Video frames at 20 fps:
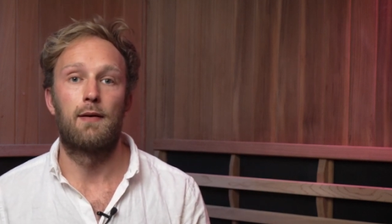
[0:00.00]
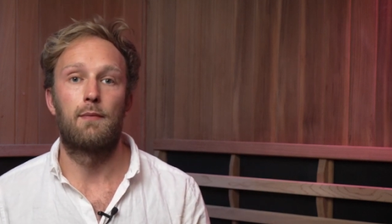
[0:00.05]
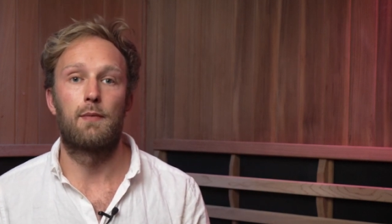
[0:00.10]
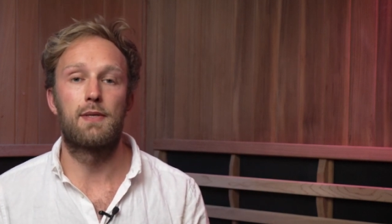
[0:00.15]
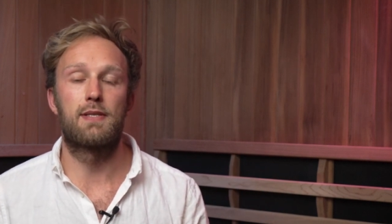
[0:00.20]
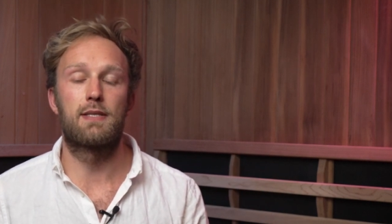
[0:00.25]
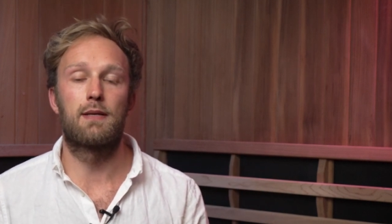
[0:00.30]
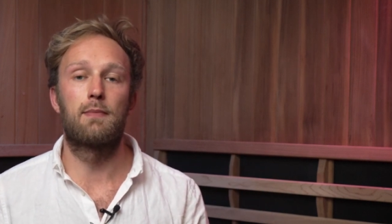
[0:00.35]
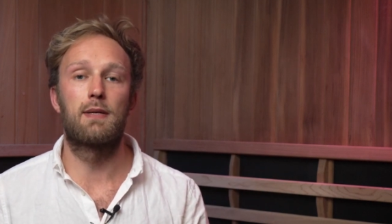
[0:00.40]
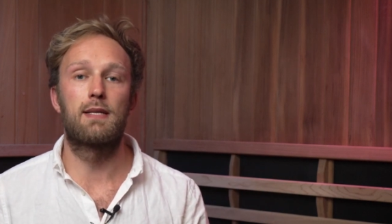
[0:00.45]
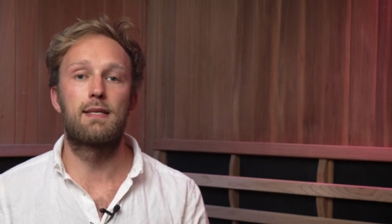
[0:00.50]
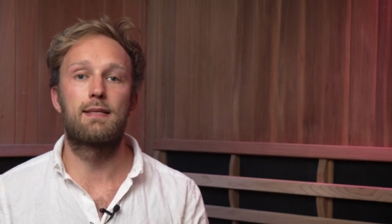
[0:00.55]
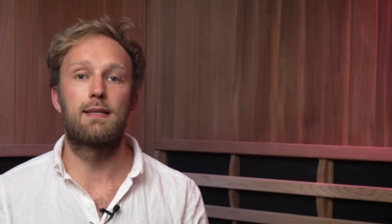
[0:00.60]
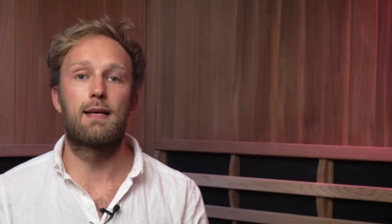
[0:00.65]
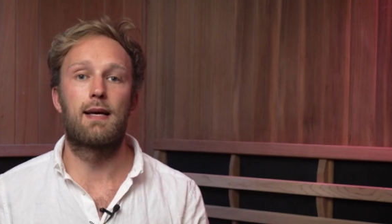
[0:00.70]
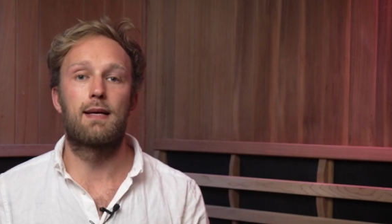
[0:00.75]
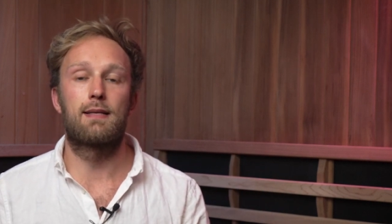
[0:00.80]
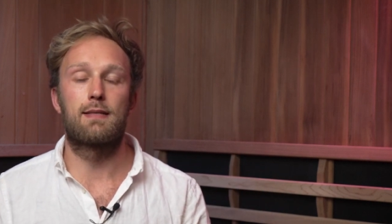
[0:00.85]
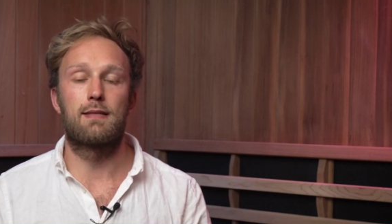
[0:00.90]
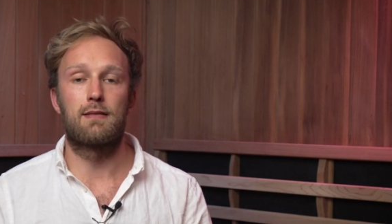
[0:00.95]
When someone
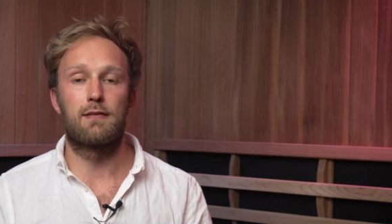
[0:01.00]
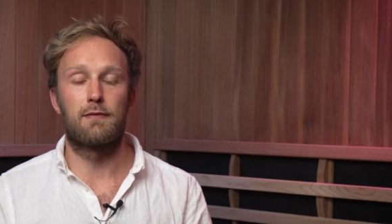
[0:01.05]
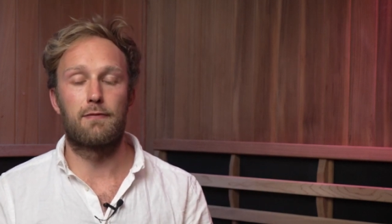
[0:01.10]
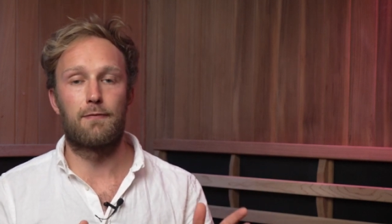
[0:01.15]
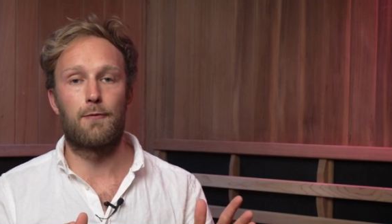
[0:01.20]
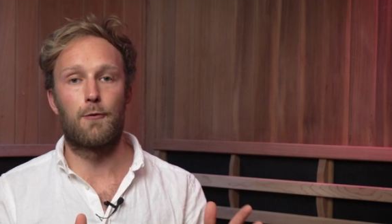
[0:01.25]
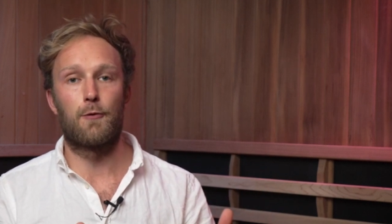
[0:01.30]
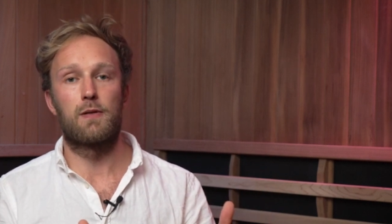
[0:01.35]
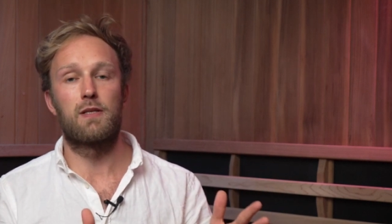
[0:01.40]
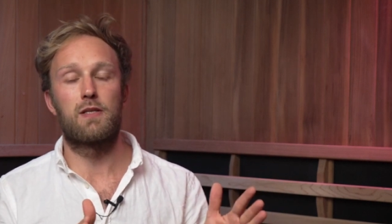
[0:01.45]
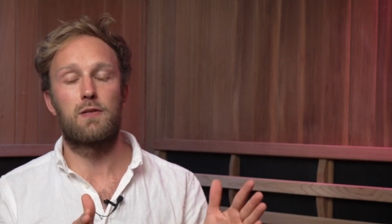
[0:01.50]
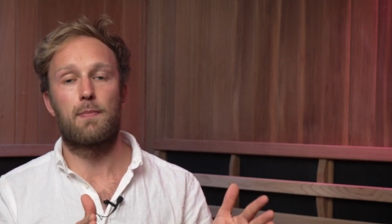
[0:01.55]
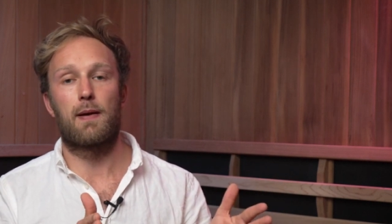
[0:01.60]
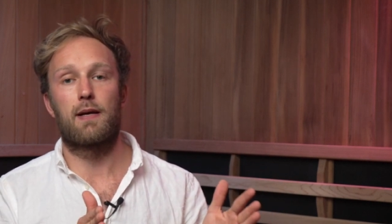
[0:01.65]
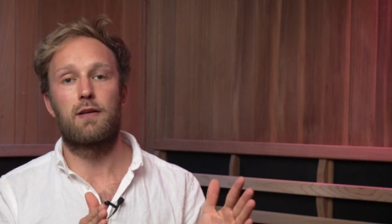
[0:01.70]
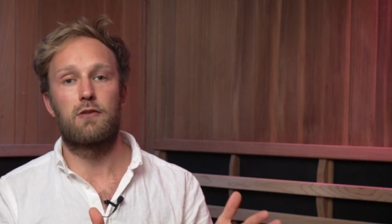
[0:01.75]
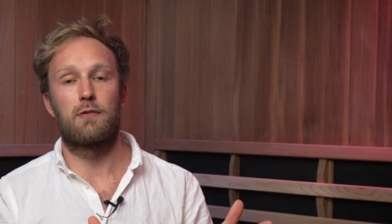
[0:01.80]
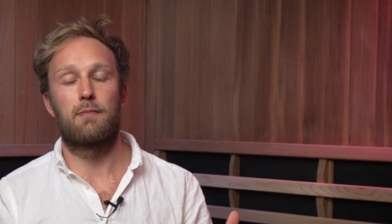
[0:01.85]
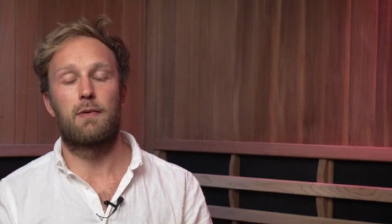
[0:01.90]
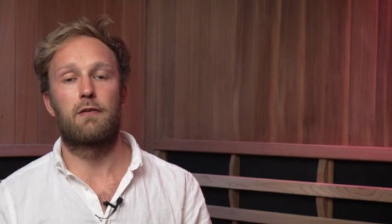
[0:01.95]
says it's a full
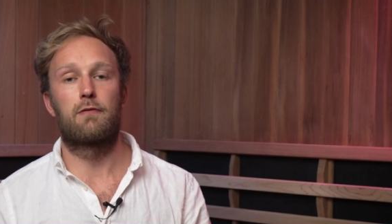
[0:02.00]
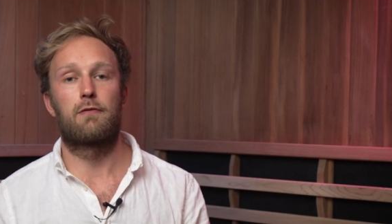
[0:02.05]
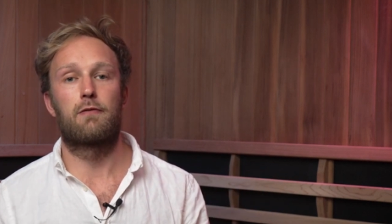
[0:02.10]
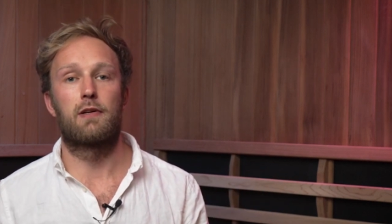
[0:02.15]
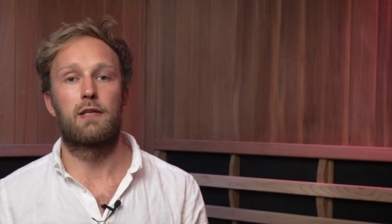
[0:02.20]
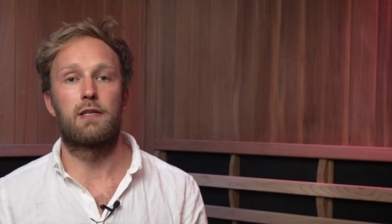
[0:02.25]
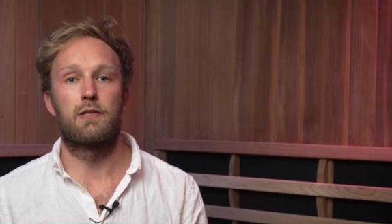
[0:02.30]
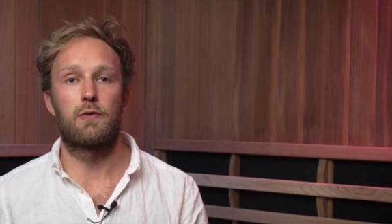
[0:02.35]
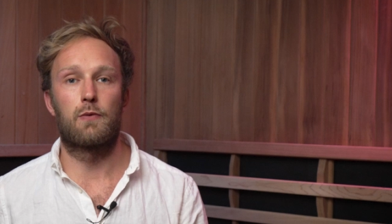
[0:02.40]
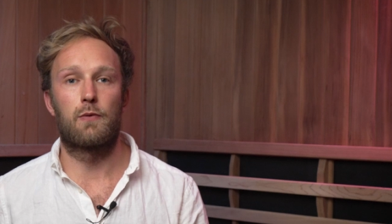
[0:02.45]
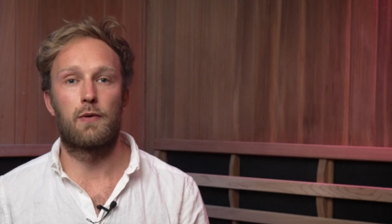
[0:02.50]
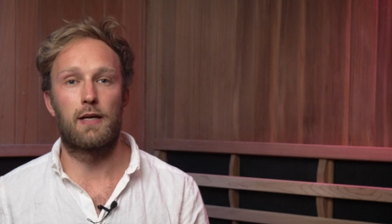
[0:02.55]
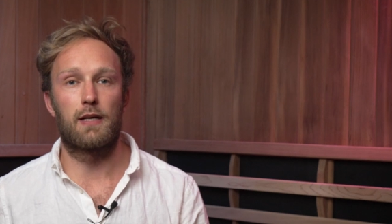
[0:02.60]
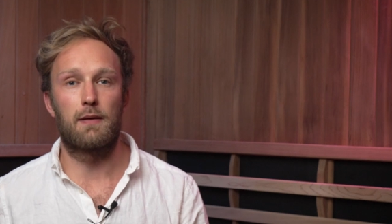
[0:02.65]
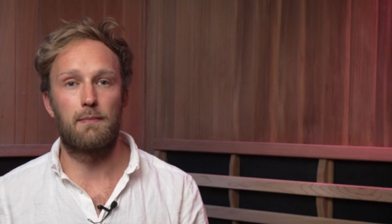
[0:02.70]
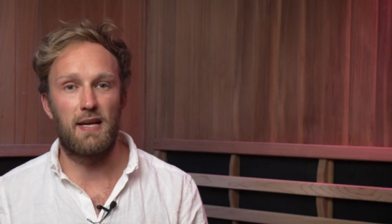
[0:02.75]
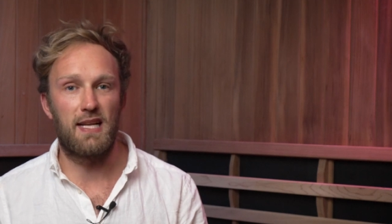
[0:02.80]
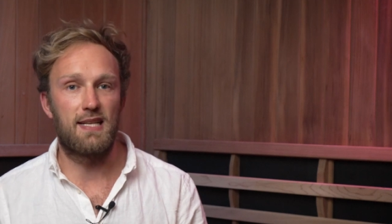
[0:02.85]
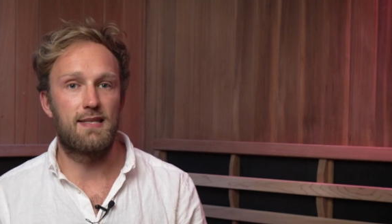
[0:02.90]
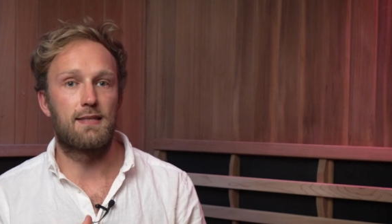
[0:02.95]
spectrum infrared sauna, it
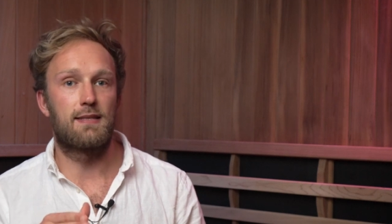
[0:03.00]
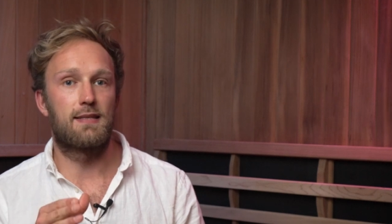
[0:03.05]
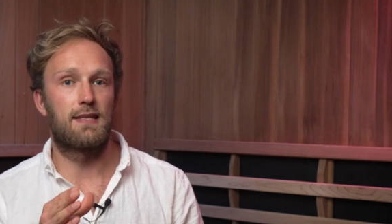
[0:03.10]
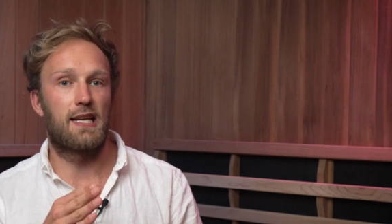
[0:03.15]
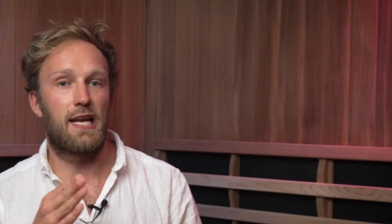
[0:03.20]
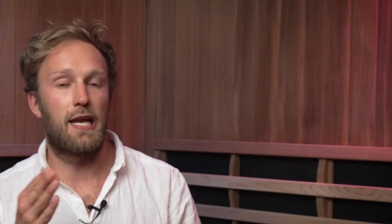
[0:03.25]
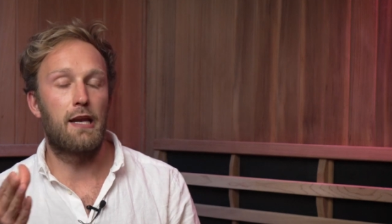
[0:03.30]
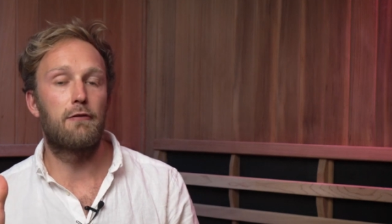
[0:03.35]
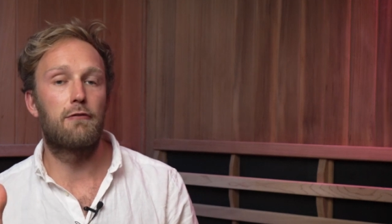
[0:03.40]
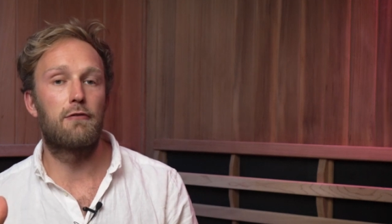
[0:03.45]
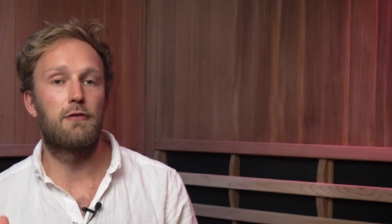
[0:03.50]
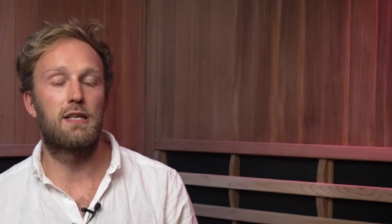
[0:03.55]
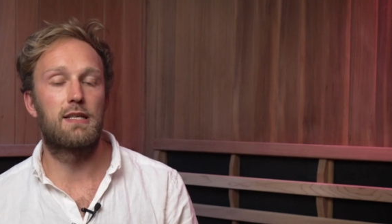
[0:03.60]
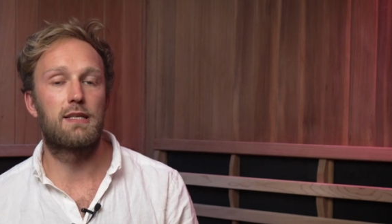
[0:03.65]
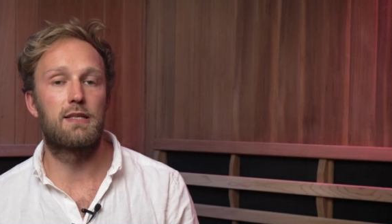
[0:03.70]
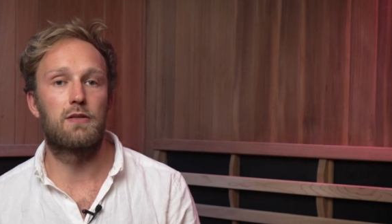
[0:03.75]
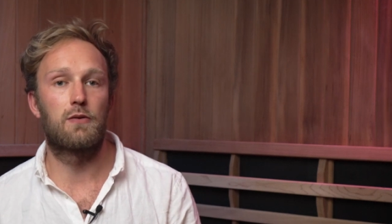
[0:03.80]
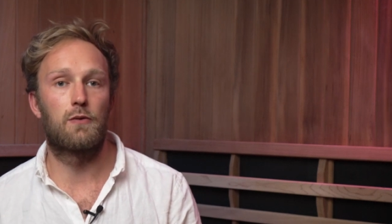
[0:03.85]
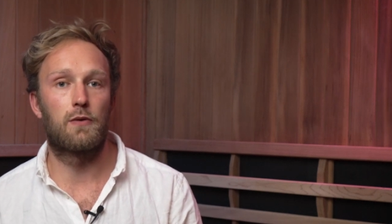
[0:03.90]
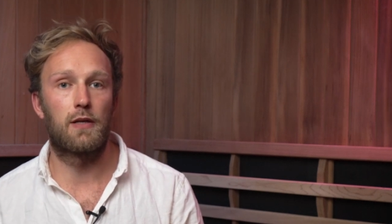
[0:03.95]
means it's an infrared
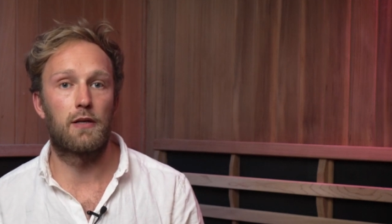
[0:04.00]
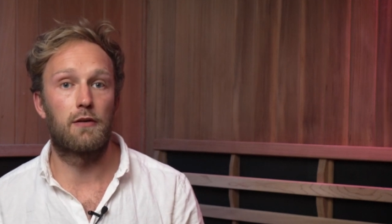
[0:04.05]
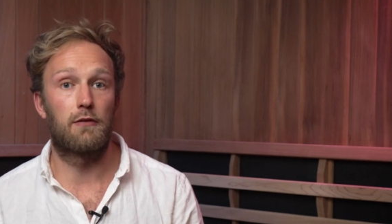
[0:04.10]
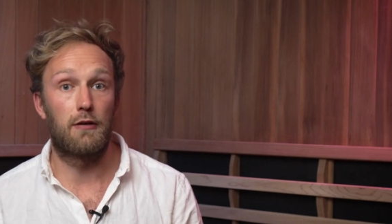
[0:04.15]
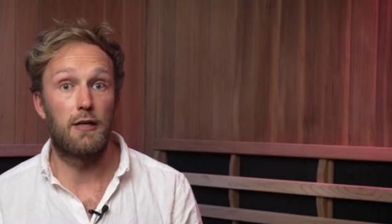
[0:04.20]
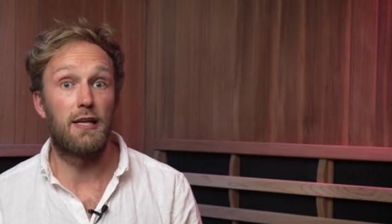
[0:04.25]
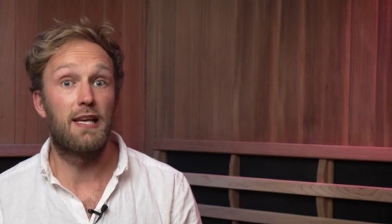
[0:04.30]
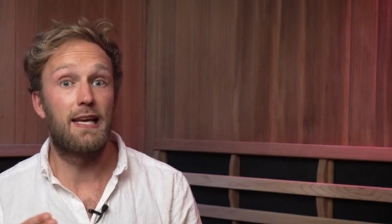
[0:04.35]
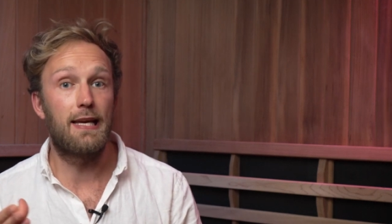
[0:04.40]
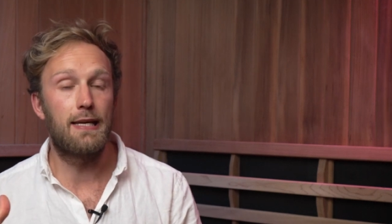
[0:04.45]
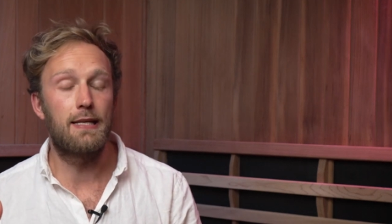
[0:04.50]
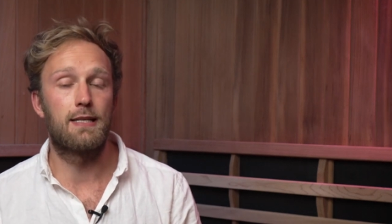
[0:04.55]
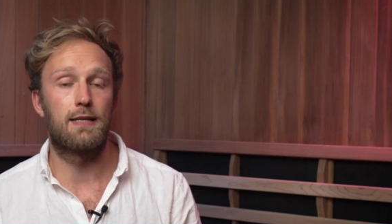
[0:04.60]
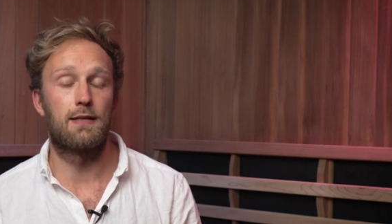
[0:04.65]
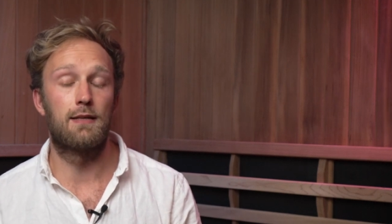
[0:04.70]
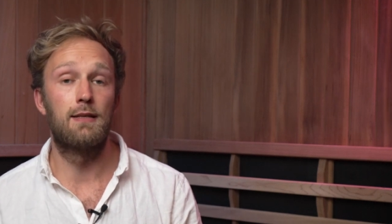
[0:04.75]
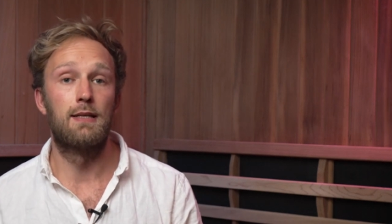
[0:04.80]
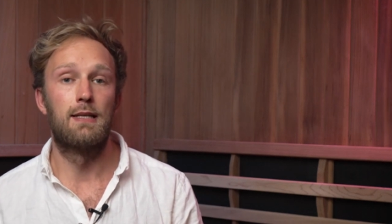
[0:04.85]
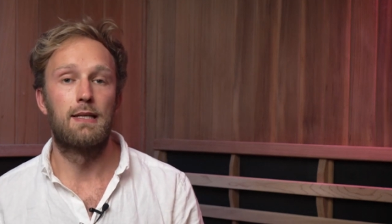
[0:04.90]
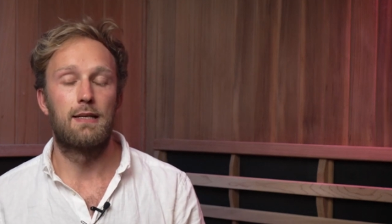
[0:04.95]
sauna or a heater